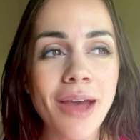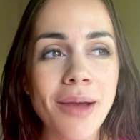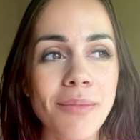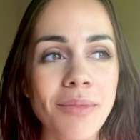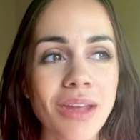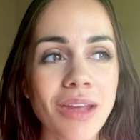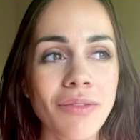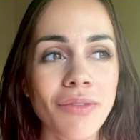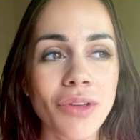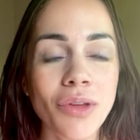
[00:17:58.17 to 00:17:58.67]

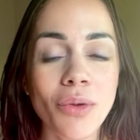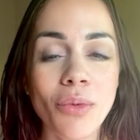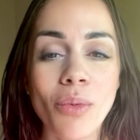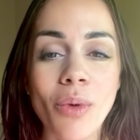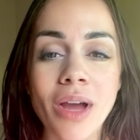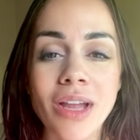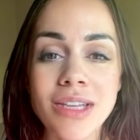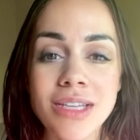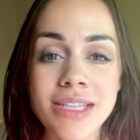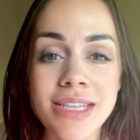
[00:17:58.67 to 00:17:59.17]
if you
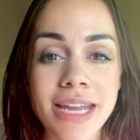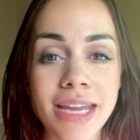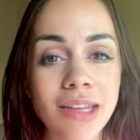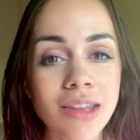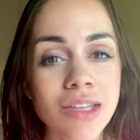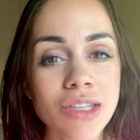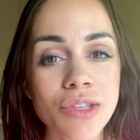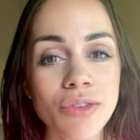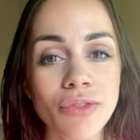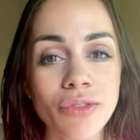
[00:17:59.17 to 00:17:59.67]
want to take
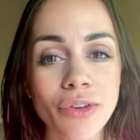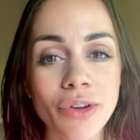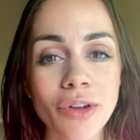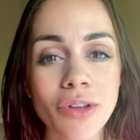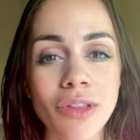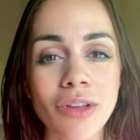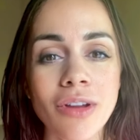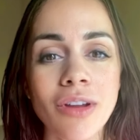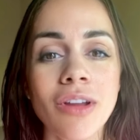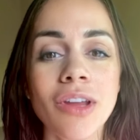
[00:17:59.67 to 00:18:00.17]
this
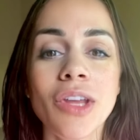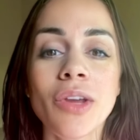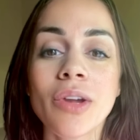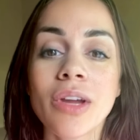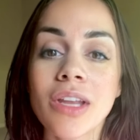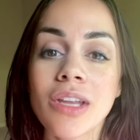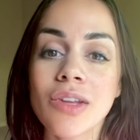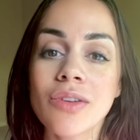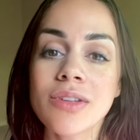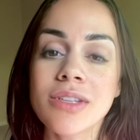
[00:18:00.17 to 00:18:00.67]
further, you
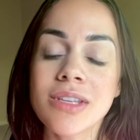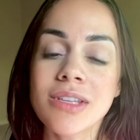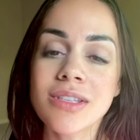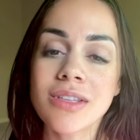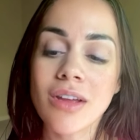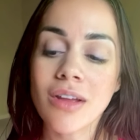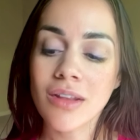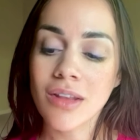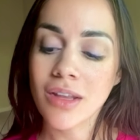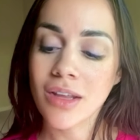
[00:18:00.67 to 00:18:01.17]
can use this
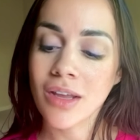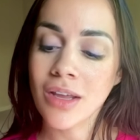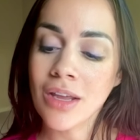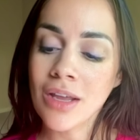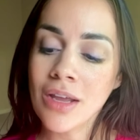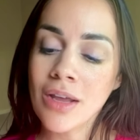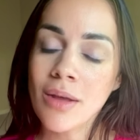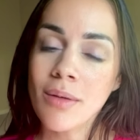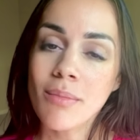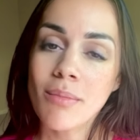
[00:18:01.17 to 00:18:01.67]
on the
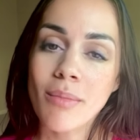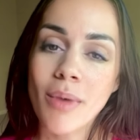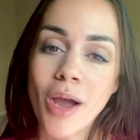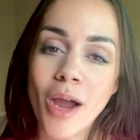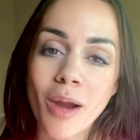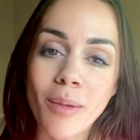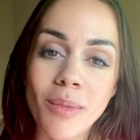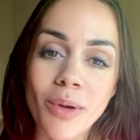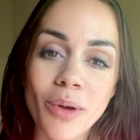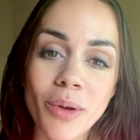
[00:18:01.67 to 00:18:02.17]

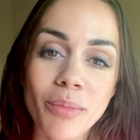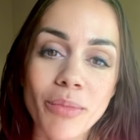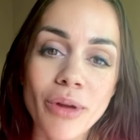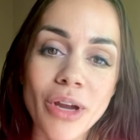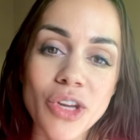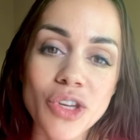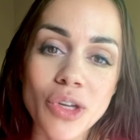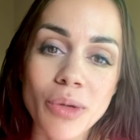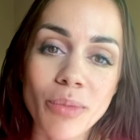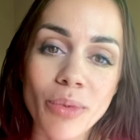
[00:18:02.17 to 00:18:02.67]
marma or
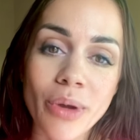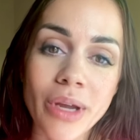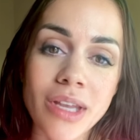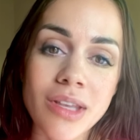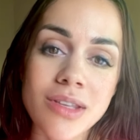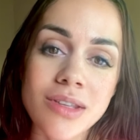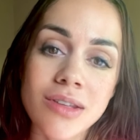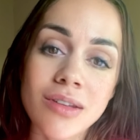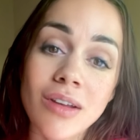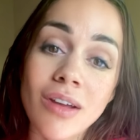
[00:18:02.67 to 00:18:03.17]
pressure
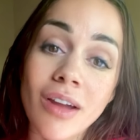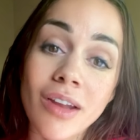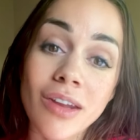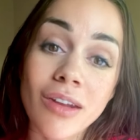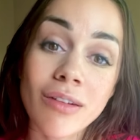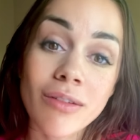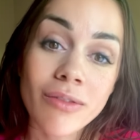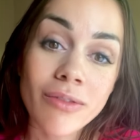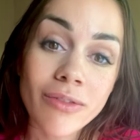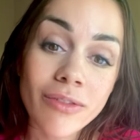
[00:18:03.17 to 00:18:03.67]
points on
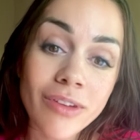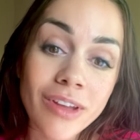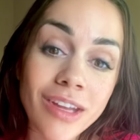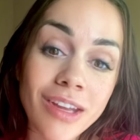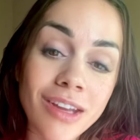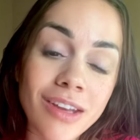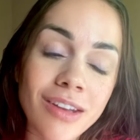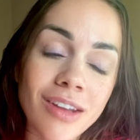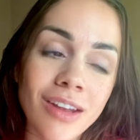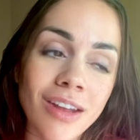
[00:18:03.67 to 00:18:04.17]
your
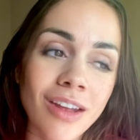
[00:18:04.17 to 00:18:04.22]
feet,